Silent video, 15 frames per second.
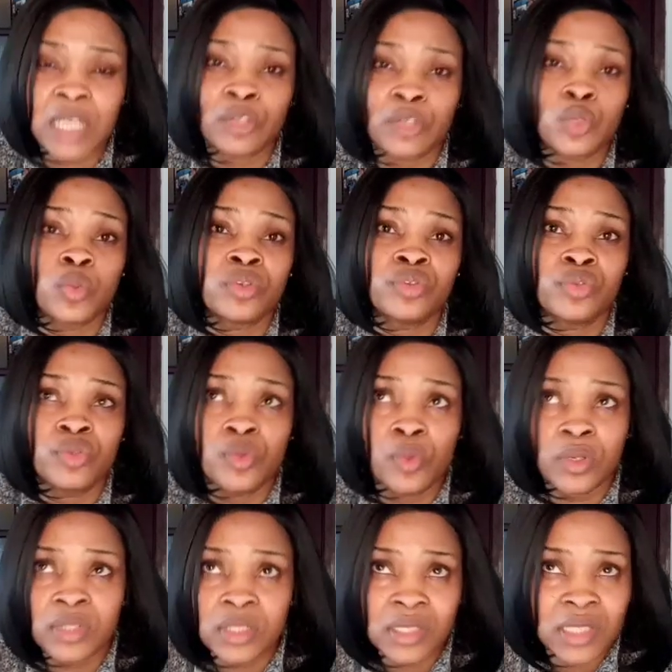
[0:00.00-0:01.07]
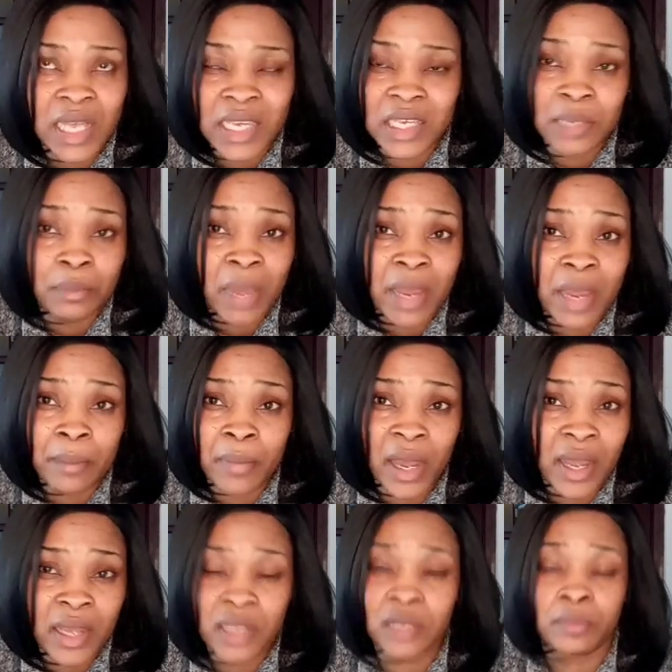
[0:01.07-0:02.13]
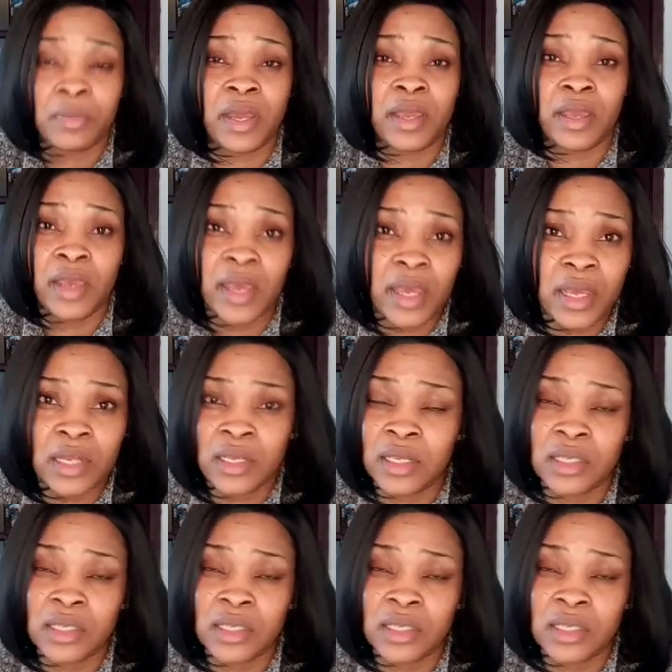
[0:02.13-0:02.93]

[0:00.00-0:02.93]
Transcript: I just want to know what it's like in my mind, in my head.